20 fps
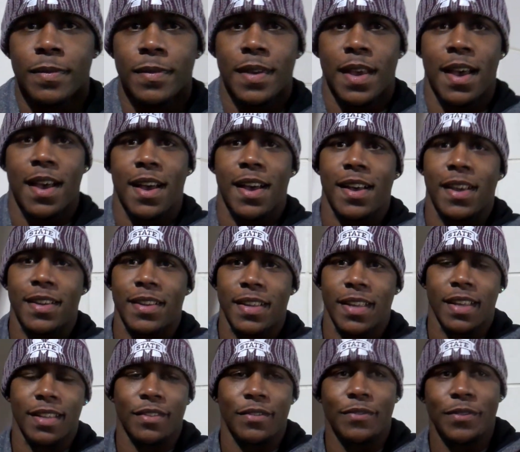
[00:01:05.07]

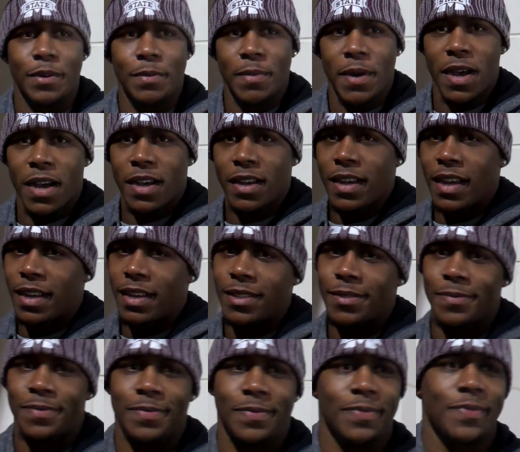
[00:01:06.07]
After
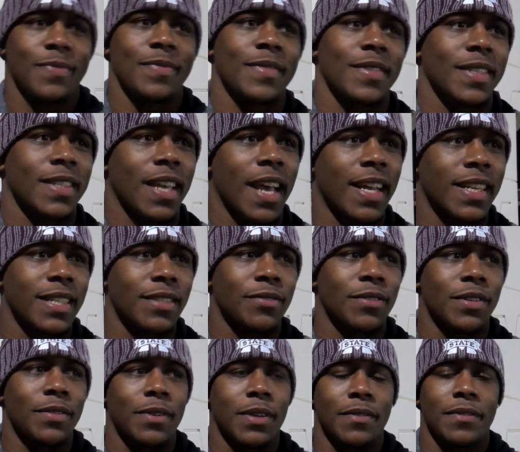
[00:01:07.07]
football, I just
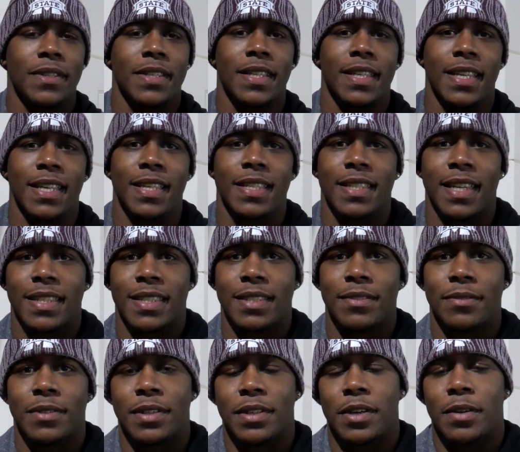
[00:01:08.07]
want to work with kids. I
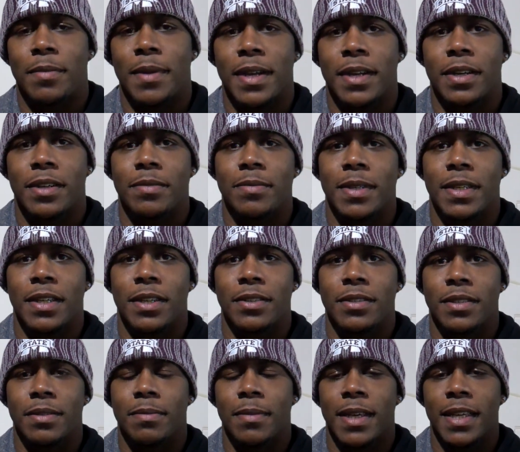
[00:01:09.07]
just want to go back home and
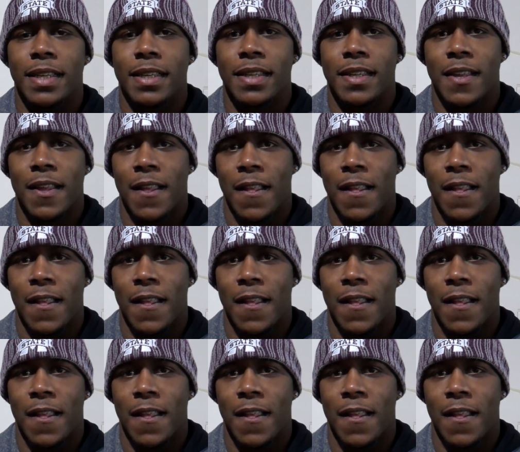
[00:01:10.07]
coach and make it.